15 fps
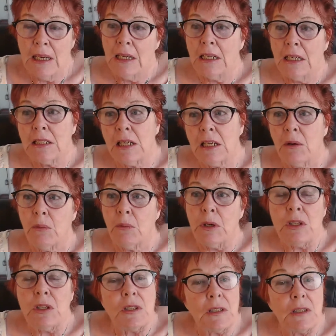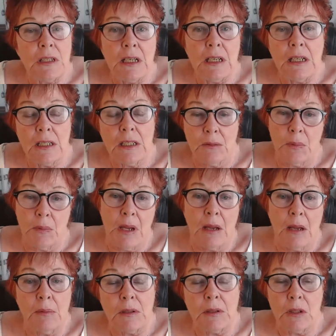It's like we just need to be
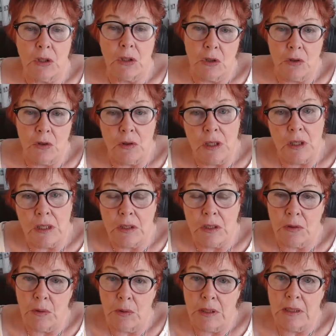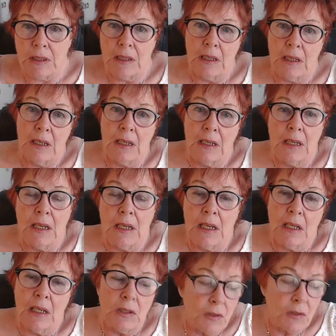able to tune into it.
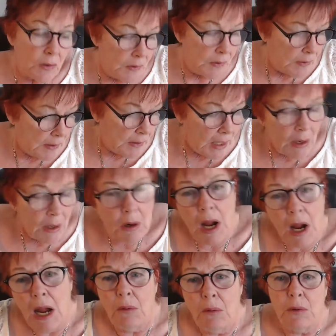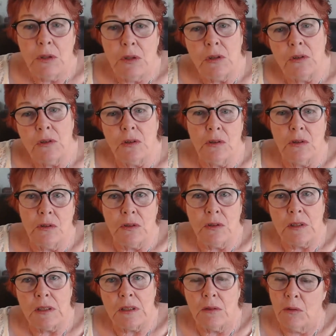So how would you
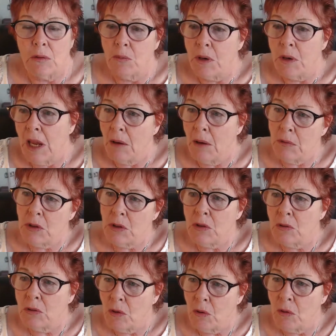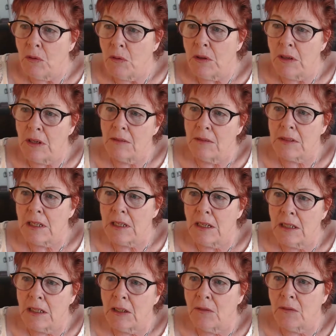use, or how would you know you have
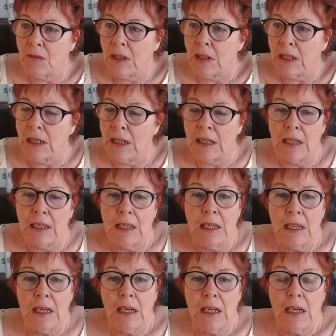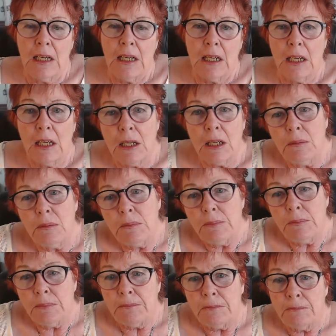psychic feeling?
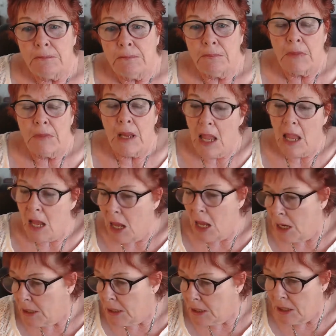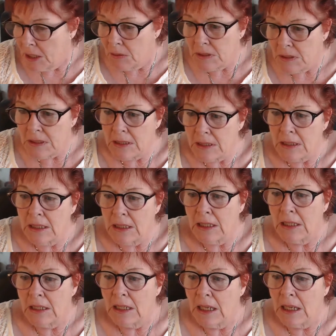I
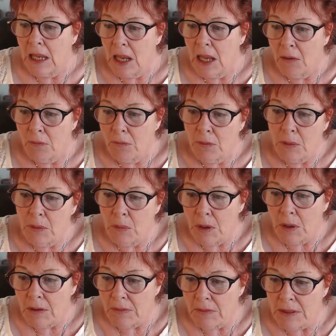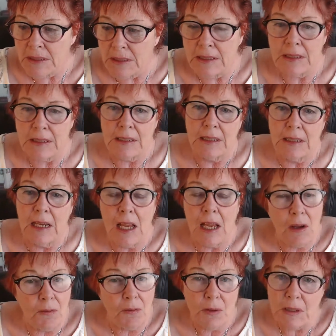guarantee every one of us,
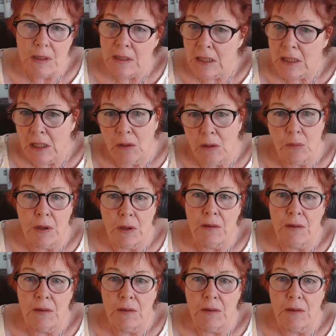every single one